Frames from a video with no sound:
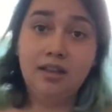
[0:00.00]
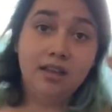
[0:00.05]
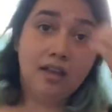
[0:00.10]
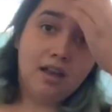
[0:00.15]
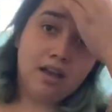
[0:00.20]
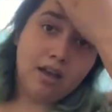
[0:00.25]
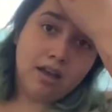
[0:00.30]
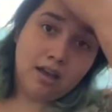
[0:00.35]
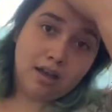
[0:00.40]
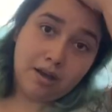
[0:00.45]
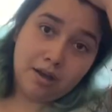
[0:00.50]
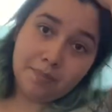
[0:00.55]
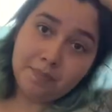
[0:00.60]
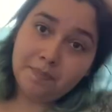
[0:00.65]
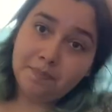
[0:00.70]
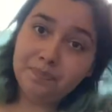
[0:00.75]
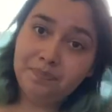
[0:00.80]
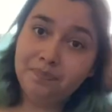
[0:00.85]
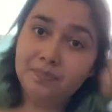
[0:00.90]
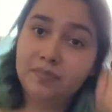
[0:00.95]

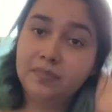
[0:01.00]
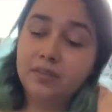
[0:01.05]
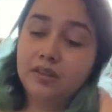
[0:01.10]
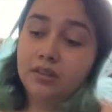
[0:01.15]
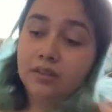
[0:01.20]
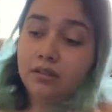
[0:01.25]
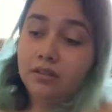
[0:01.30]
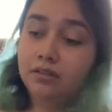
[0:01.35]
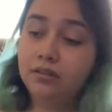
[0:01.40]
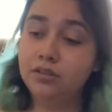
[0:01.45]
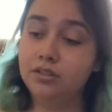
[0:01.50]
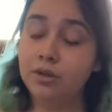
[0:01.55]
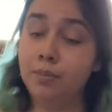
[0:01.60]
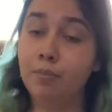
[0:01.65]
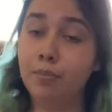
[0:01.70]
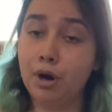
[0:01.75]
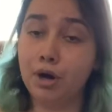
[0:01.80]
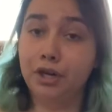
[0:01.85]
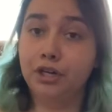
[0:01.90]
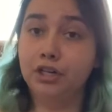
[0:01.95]
to
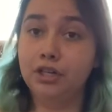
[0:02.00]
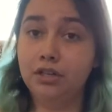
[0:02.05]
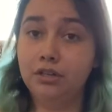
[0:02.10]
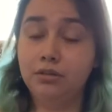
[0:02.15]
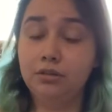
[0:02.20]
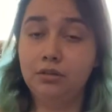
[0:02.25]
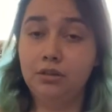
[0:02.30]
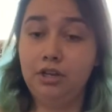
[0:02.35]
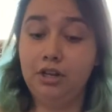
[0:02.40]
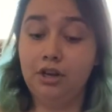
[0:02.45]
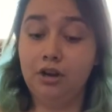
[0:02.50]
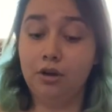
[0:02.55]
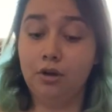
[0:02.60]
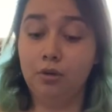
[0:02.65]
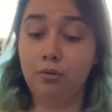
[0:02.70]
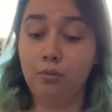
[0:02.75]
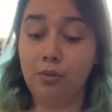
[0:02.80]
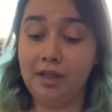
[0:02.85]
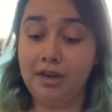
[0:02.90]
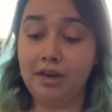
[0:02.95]
mark,
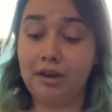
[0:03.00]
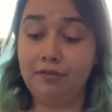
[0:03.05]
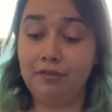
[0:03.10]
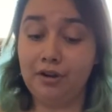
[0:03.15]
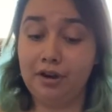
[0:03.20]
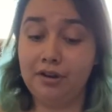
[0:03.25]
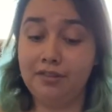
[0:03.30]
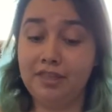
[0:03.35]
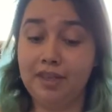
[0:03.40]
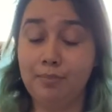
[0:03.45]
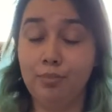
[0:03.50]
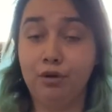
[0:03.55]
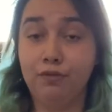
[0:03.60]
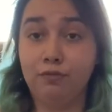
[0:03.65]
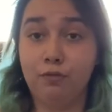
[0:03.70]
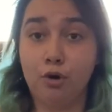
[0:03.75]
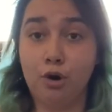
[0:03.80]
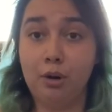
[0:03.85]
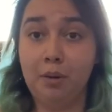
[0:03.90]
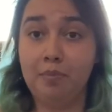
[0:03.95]
whenever they
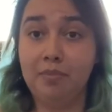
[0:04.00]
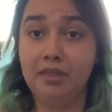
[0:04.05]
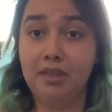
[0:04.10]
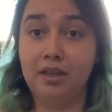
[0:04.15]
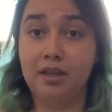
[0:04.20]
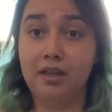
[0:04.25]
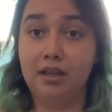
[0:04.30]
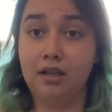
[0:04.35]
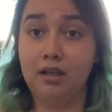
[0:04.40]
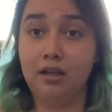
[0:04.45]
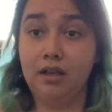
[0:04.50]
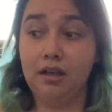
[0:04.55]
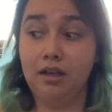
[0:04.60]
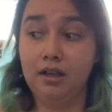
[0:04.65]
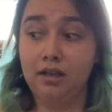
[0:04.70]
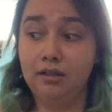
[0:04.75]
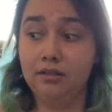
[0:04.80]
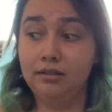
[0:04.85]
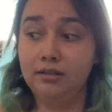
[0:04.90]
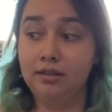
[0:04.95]
perform the
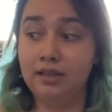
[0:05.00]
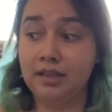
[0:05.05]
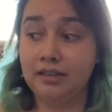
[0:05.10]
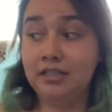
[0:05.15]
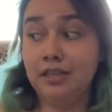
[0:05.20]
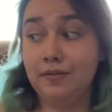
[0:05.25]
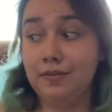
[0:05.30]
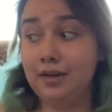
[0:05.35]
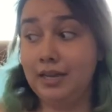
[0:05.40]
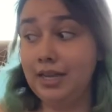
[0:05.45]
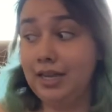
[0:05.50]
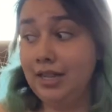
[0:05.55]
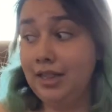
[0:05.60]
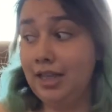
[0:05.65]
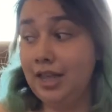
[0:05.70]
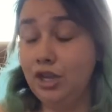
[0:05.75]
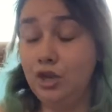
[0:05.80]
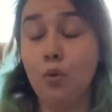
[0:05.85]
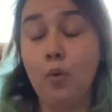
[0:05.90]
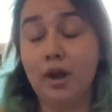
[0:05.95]
activity
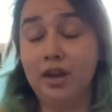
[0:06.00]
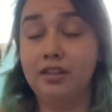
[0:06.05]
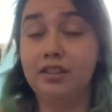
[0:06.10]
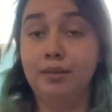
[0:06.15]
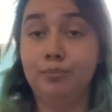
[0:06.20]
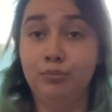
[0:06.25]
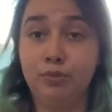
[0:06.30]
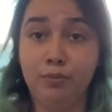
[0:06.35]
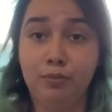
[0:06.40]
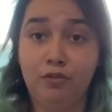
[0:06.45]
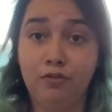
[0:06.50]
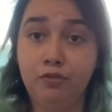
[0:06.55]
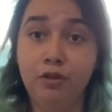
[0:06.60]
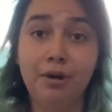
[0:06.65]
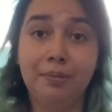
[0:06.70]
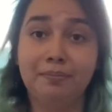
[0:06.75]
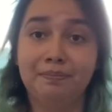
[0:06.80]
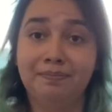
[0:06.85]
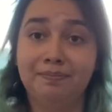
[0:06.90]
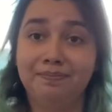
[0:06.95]
that you wanted them to
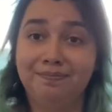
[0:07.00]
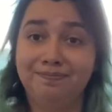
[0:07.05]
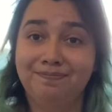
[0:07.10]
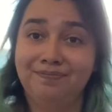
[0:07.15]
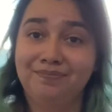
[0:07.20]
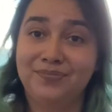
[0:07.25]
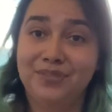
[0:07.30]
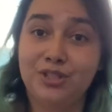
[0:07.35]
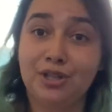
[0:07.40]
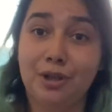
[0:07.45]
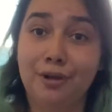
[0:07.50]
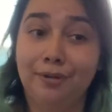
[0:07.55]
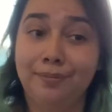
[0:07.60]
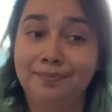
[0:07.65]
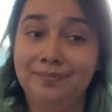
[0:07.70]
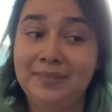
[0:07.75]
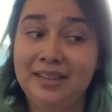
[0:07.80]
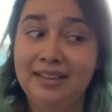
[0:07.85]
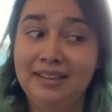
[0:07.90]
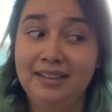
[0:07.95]
perform. So
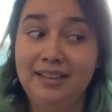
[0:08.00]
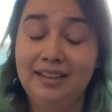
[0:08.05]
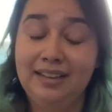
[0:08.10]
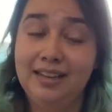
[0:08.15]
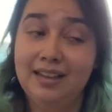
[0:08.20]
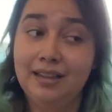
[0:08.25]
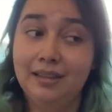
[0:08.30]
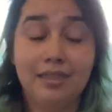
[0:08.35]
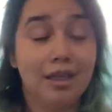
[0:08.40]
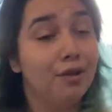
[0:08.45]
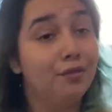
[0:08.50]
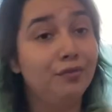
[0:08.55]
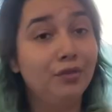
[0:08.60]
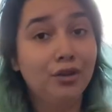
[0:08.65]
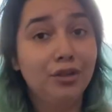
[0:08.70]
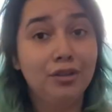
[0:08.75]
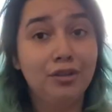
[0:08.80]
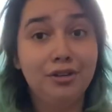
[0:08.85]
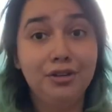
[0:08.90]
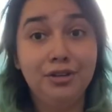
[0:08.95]
without
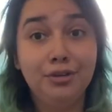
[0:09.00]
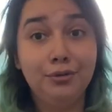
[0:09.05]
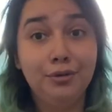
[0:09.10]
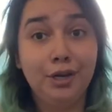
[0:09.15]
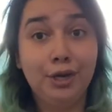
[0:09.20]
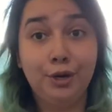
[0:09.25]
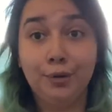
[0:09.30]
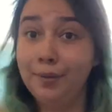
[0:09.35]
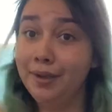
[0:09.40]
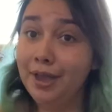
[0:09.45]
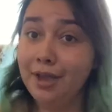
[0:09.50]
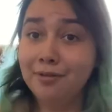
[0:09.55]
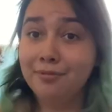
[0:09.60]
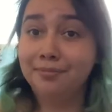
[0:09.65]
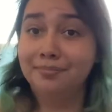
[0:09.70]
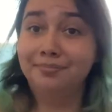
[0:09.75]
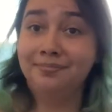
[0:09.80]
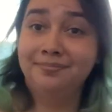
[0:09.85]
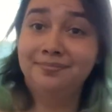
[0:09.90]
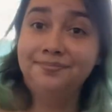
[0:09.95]
further ado, here we go.
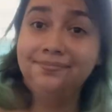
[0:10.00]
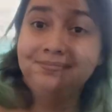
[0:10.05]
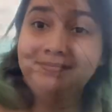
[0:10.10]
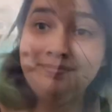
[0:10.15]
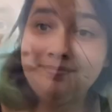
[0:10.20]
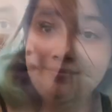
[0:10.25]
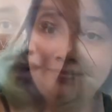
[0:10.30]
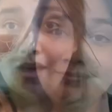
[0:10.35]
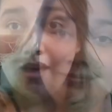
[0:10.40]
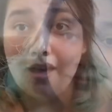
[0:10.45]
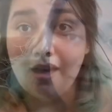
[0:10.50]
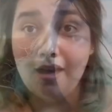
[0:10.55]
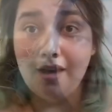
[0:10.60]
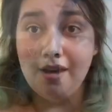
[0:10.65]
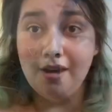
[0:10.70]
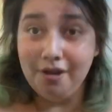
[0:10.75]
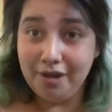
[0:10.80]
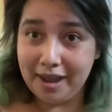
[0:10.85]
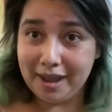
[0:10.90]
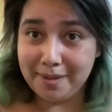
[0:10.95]

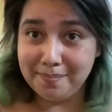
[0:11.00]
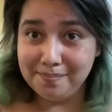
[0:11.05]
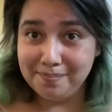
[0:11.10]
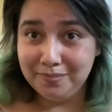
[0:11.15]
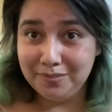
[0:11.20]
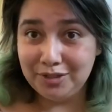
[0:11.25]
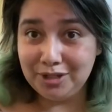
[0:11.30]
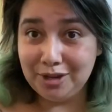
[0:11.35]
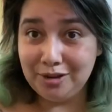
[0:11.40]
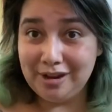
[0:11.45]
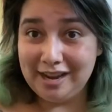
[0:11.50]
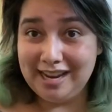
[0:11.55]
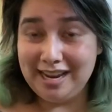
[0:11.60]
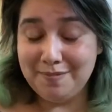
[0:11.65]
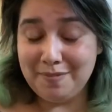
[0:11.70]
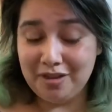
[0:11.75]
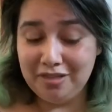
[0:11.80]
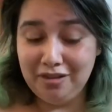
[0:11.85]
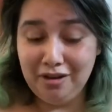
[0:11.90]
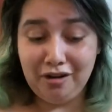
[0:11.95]
Okay, so I am
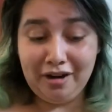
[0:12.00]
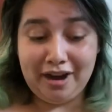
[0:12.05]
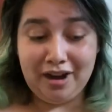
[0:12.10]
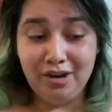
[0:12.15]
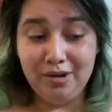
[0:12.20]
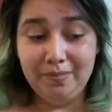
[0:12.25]
on the ground